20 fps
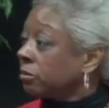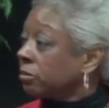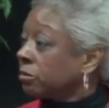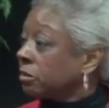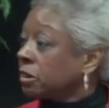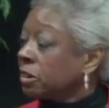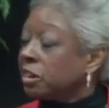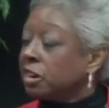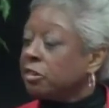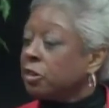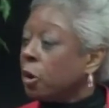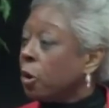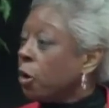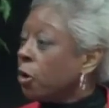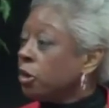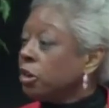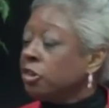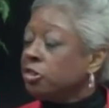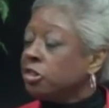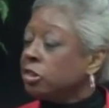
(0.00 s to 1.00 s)
because all
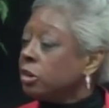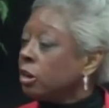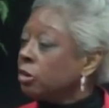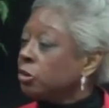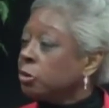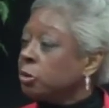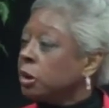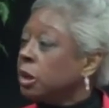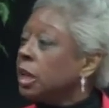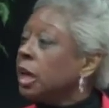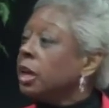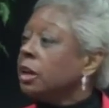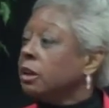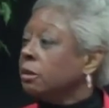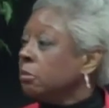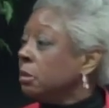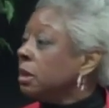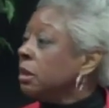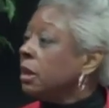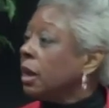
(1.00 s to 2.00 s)
these adults were
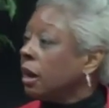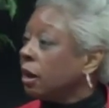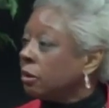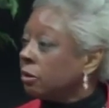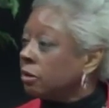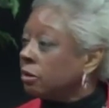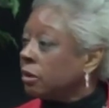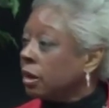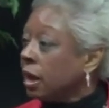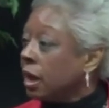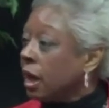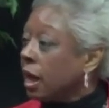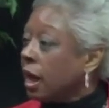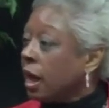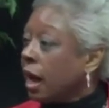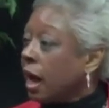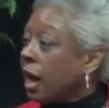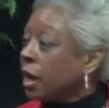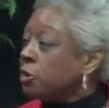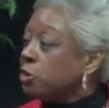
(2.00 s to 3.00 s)
letting me down.
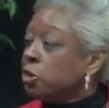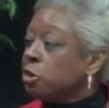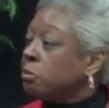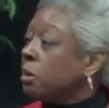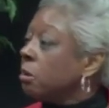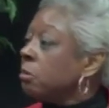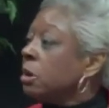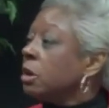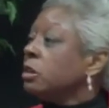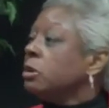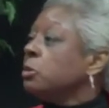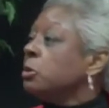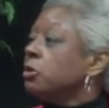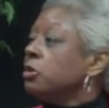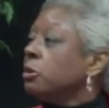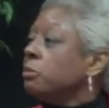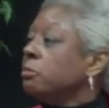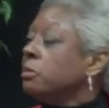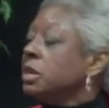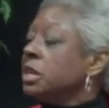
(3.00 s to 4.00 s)
I knew my mother was
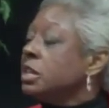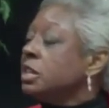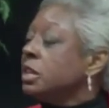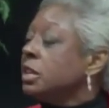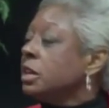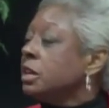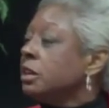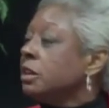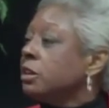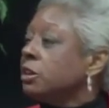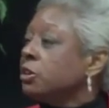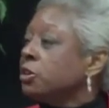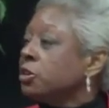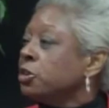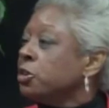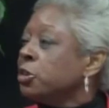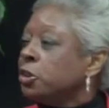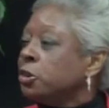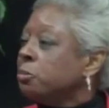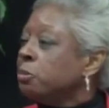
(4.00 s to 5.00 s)
a mean lady because she
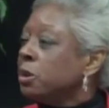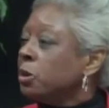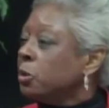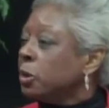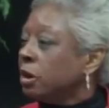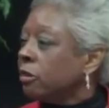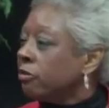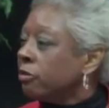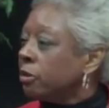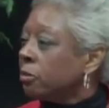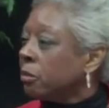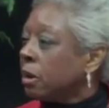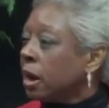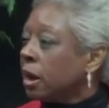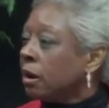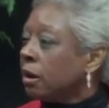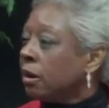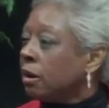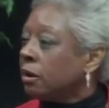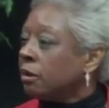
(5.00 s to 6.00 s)
took me away from my
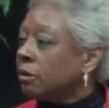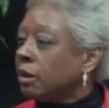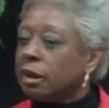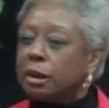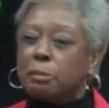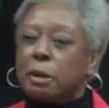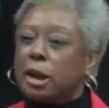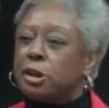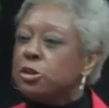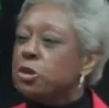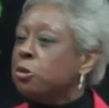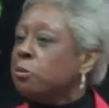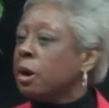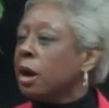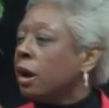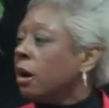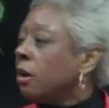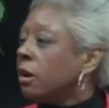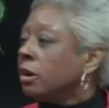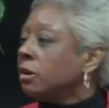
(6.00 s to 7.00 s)
aunt, and I knew my
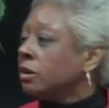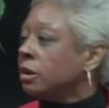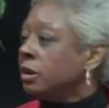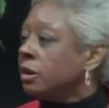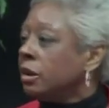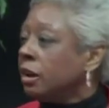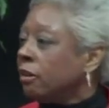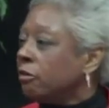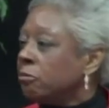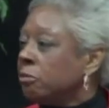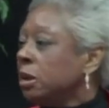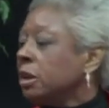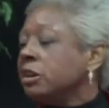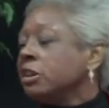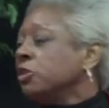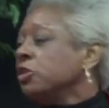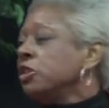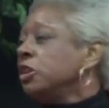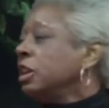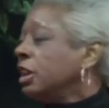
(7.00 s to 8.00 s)
aunt didn't love me
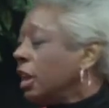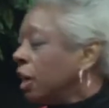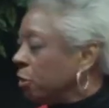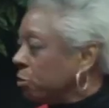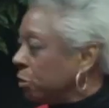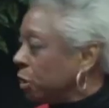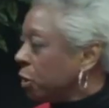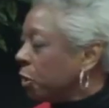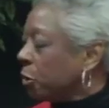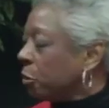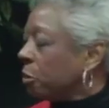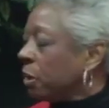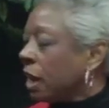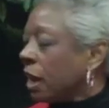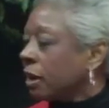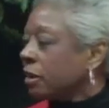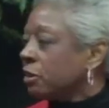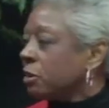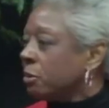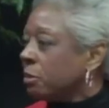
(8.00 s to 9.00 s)
because she let me go
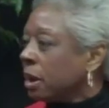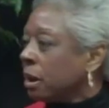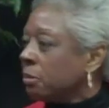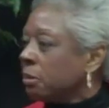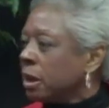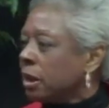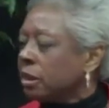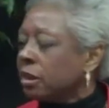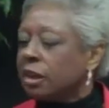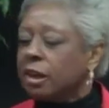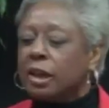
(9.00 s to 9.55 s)
back to my mother.